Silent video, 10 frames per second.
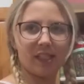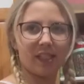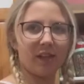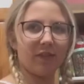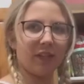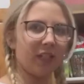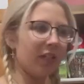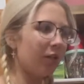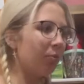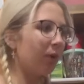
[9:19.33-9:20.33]
stuff in
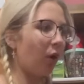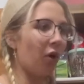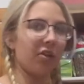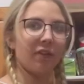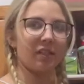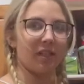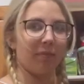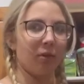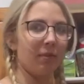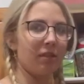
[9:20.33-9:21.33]
here, but all of our
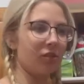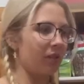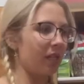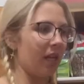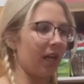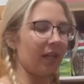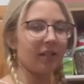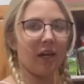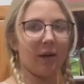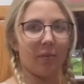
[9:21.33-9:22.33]
supplements are sitting on
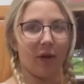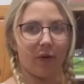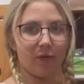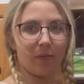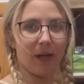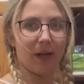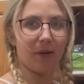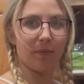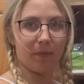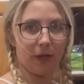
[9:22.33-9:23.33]
top of my
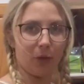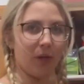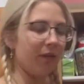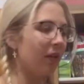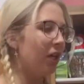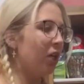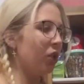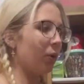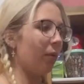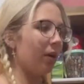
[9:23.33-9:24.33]
microwave.
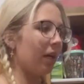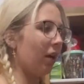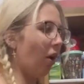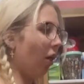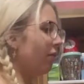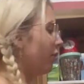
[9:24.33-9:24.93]
So I wanna get all of